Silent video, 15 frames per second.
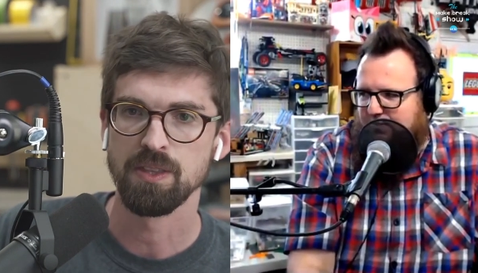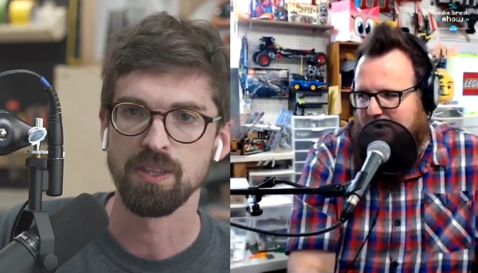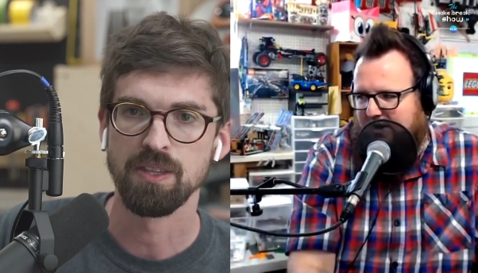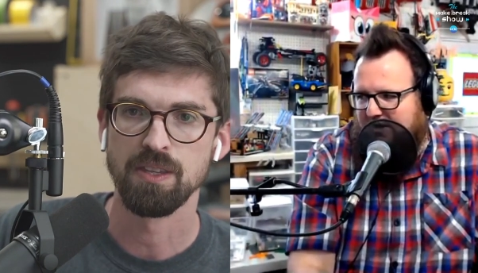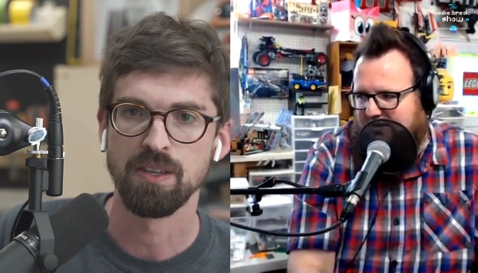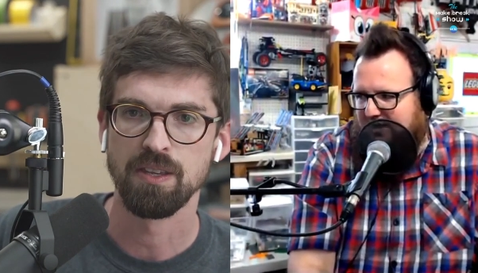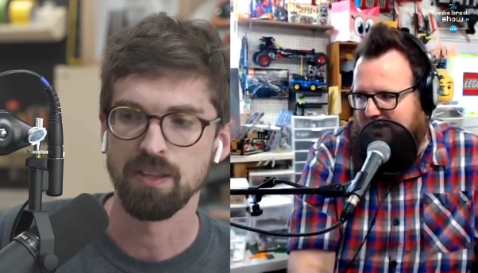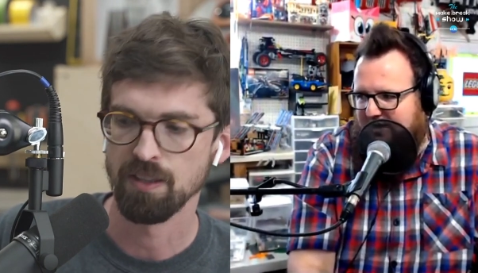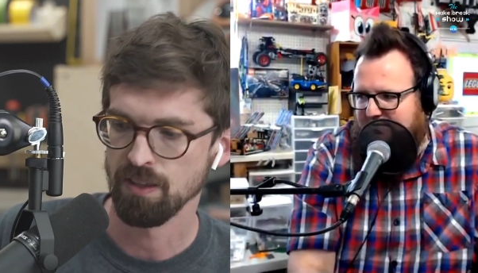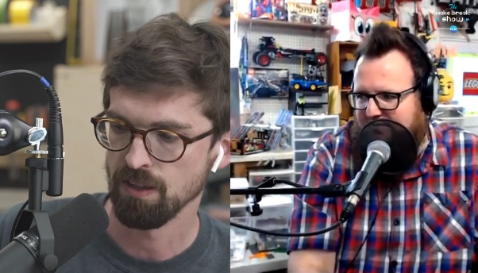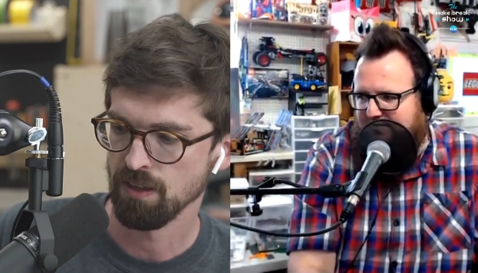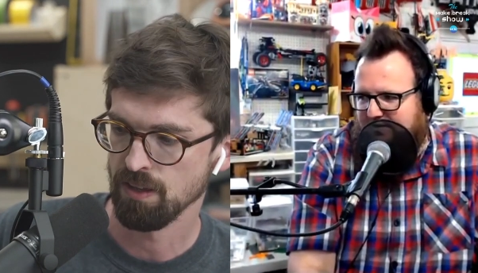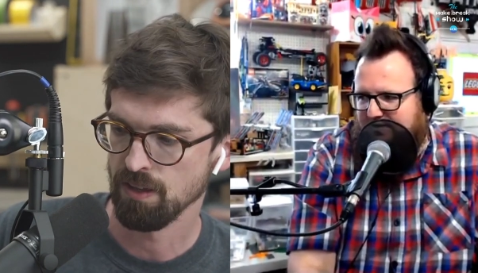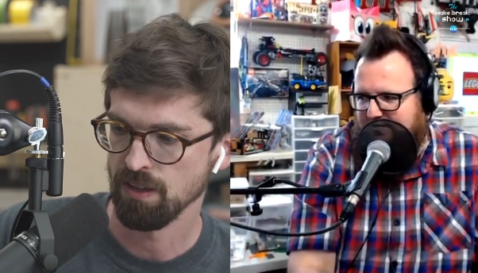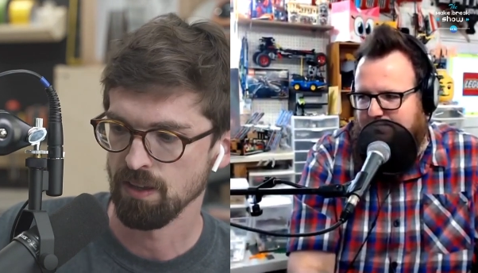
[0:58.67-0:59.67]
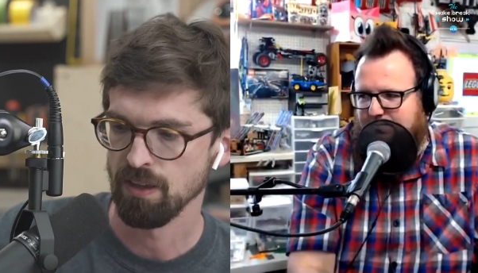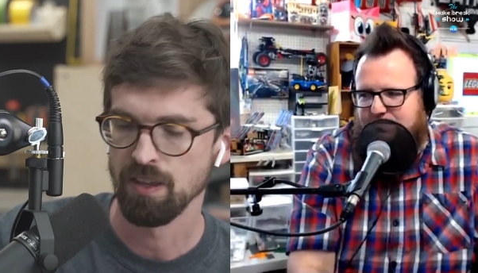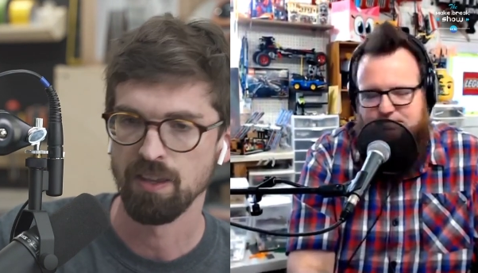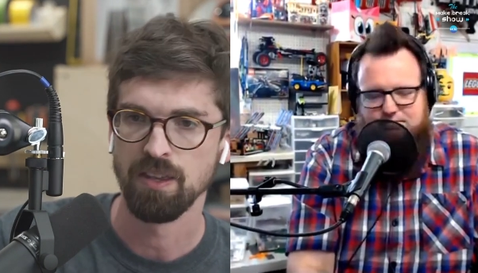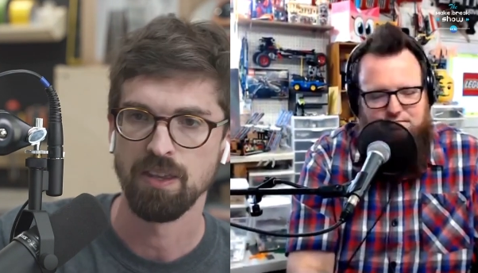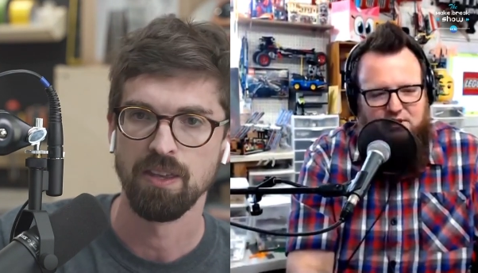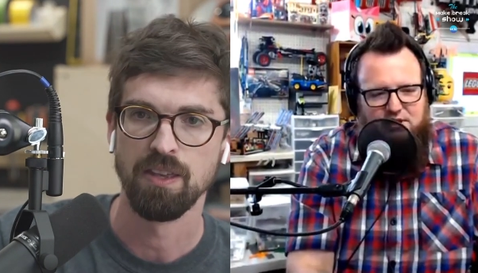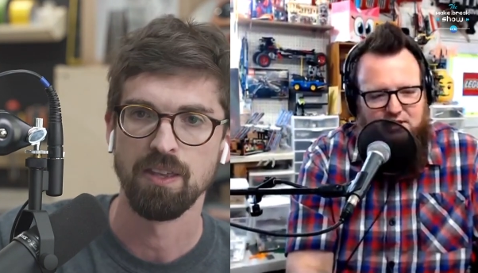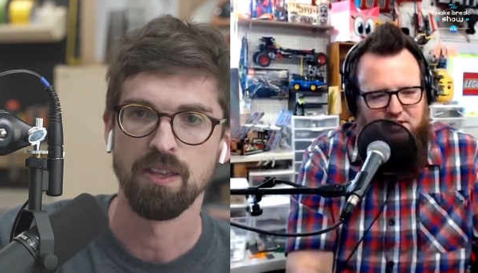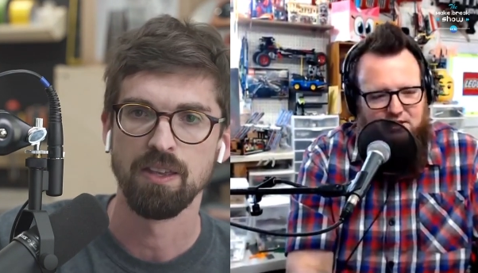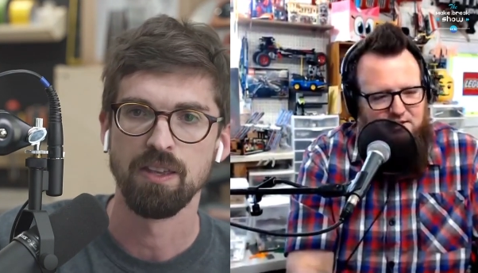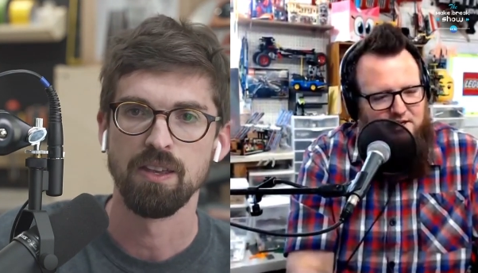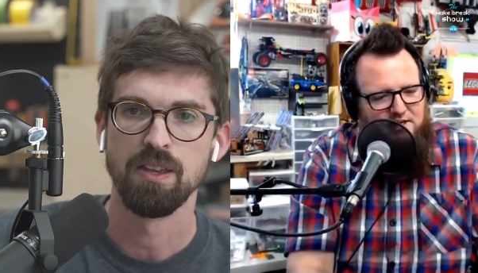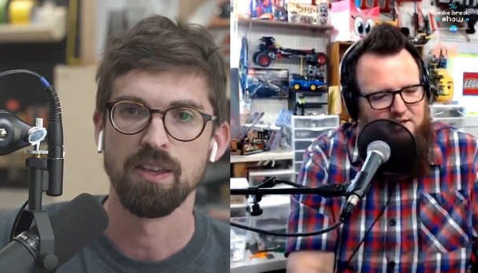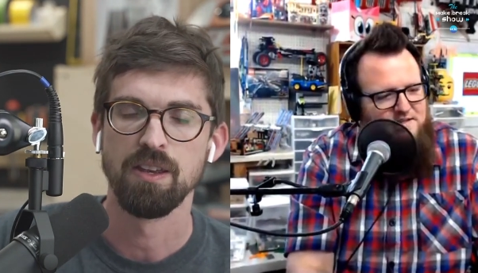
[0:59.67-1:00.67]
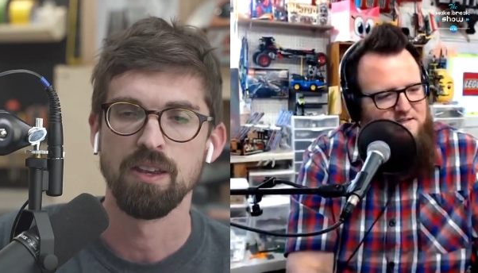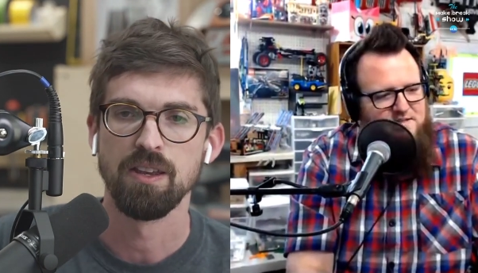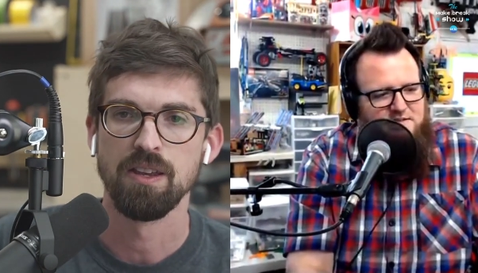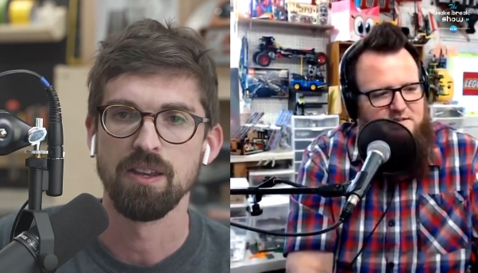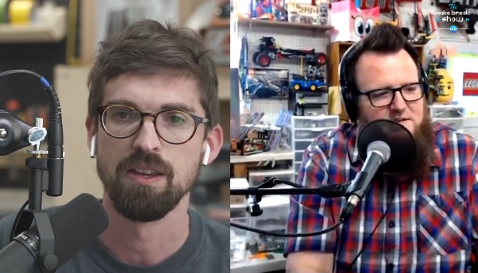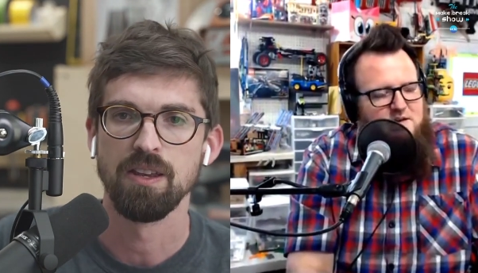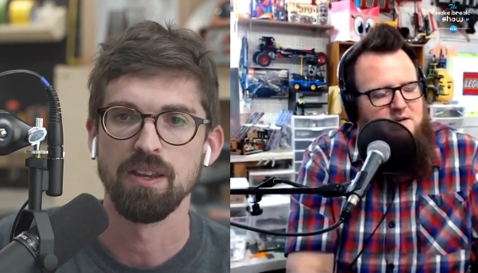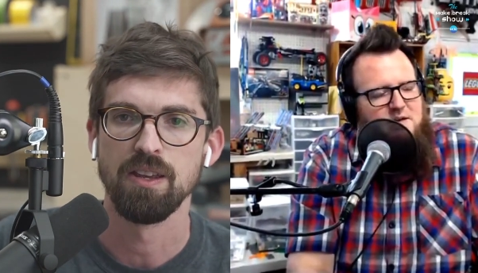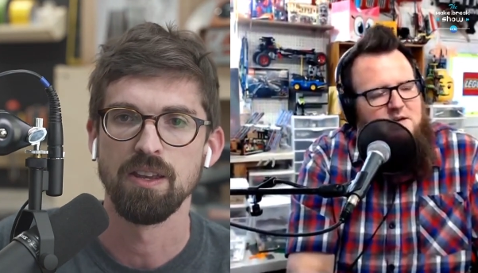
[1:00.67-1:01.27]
Speaker 1: product line for little kids,